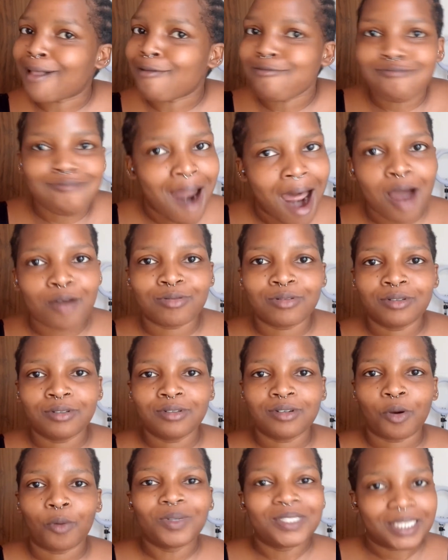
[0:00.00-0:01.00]
around,
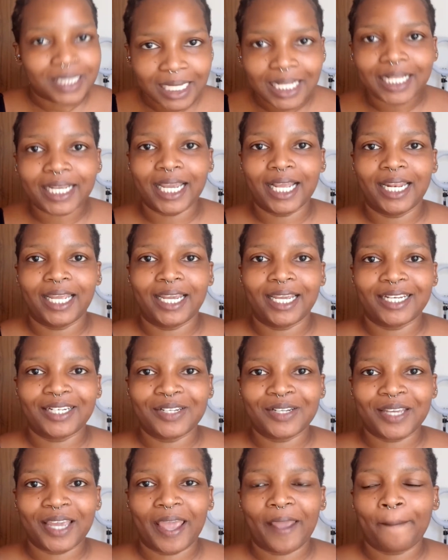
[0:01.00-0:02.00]
we're still killing it,
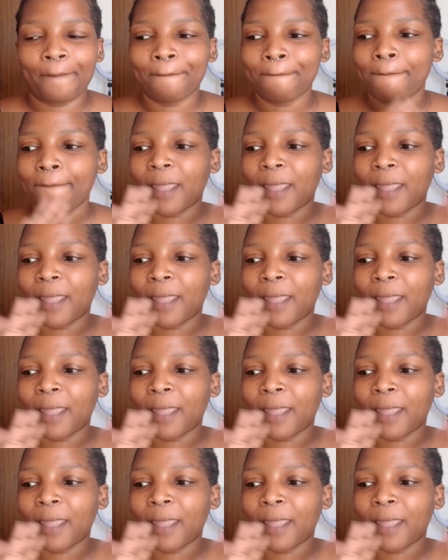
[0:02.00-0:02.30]
okay?